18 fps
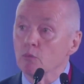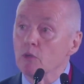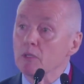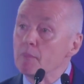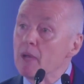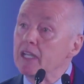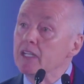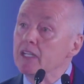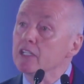with
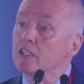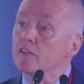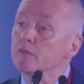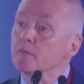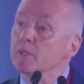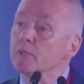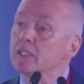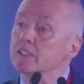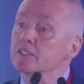many
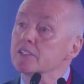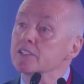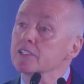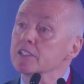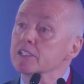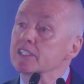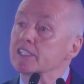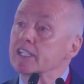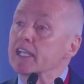governments
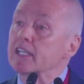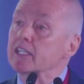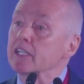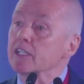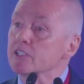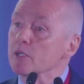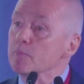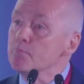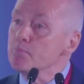
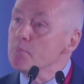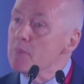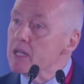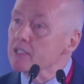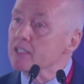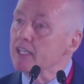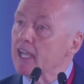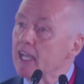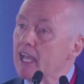seeking to
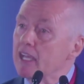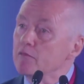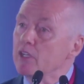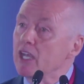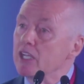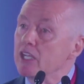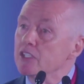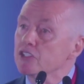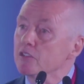milk
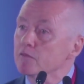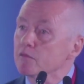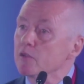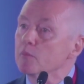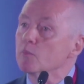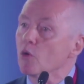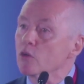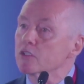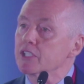aviation for
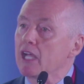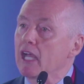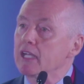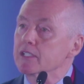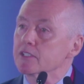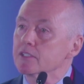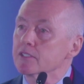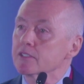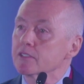more
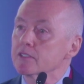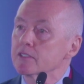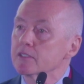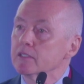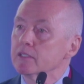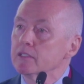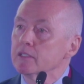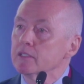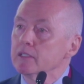taxes.
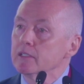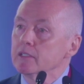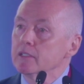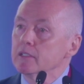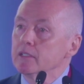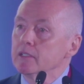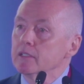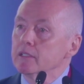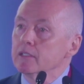
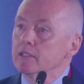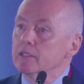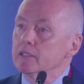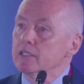The